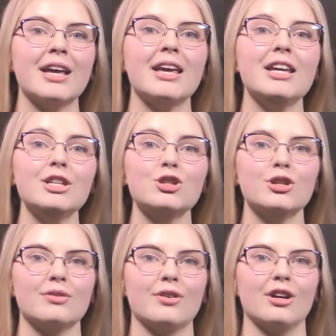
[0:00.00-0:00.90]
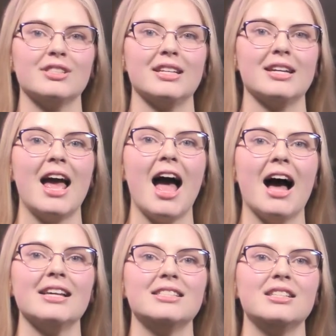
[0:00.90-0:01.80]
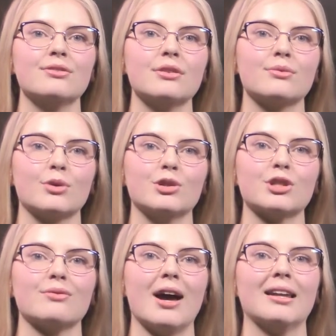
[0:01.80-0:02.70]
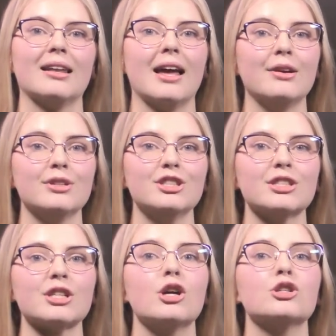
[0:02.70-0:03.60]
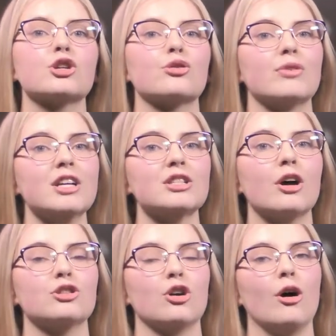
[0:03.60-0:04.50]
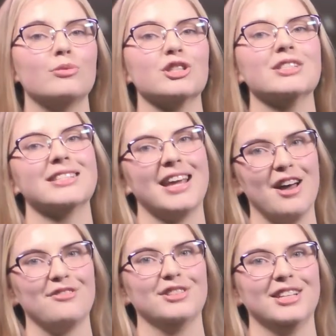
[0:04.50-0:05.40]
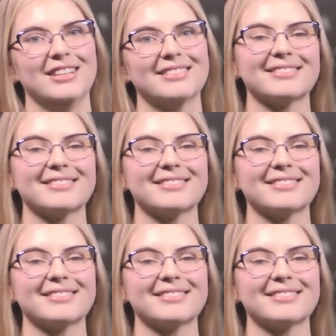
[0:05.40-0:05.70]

Each university has different rules around languages, so research your options carefully.